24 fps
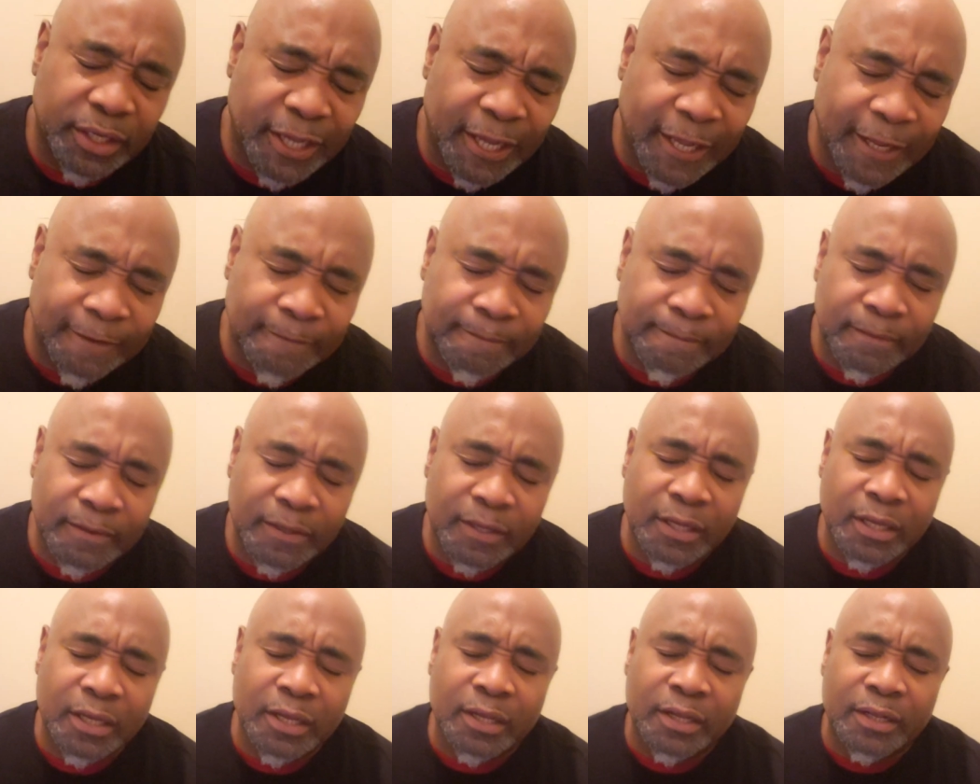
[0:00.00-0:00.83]

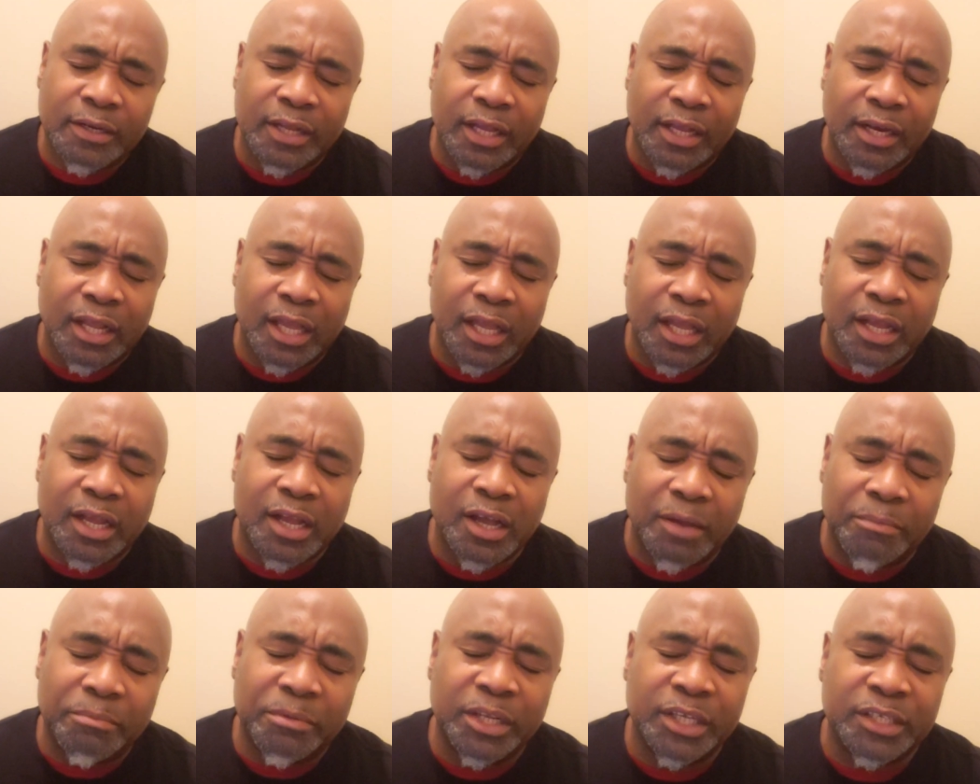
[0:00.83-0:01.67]
that
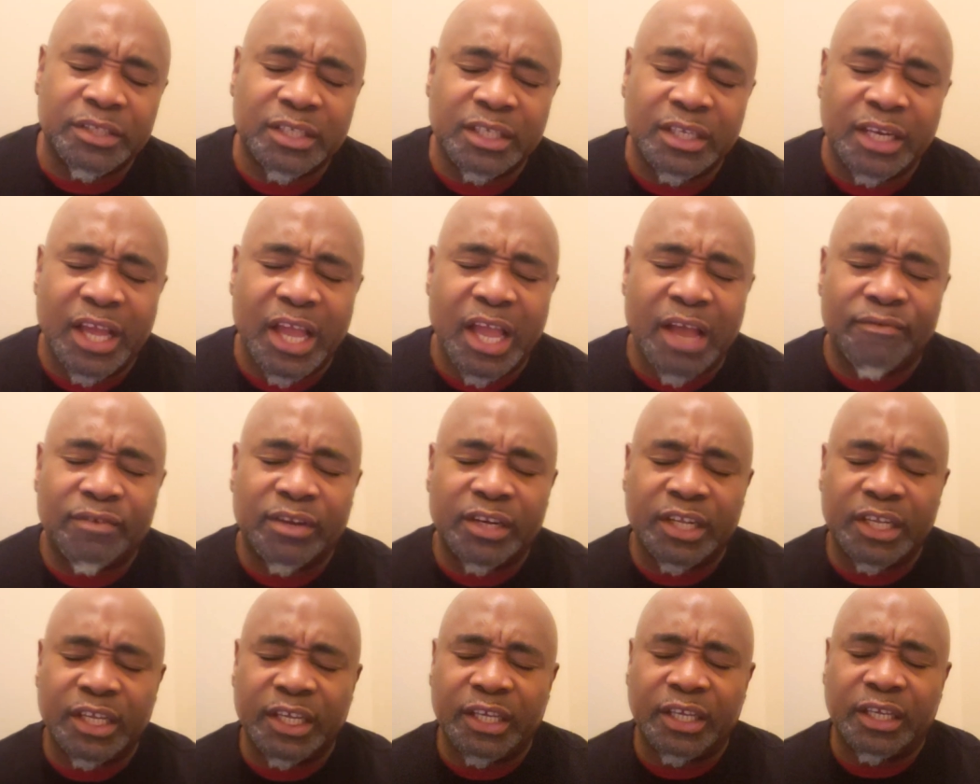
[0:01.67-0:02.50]
come listen to have a
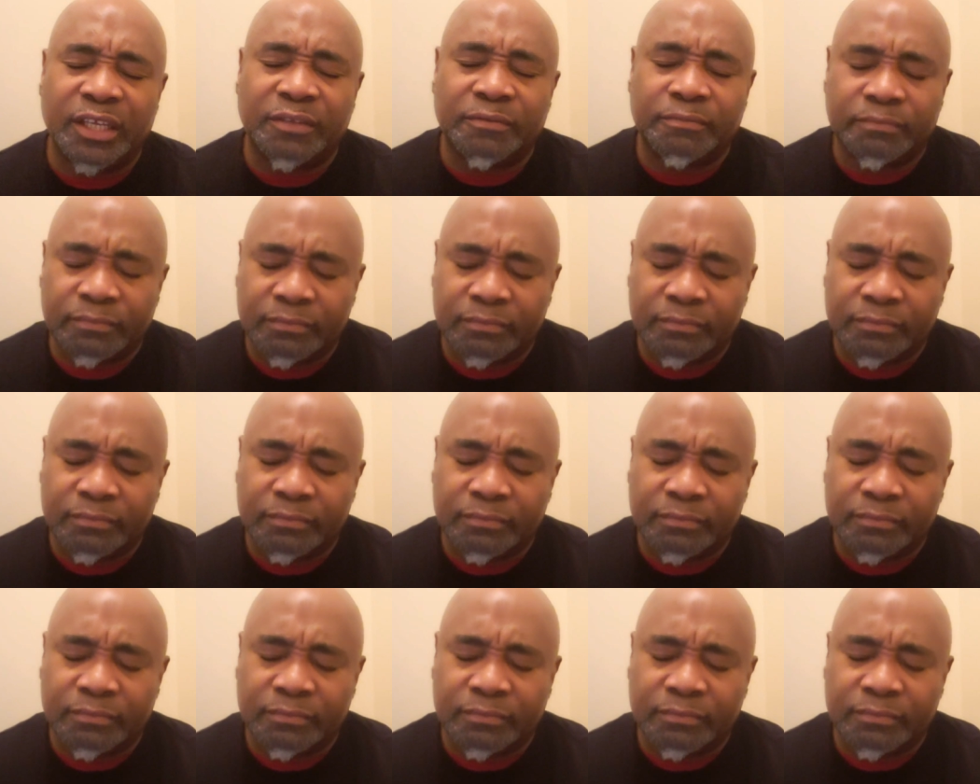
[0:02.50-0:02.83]
need,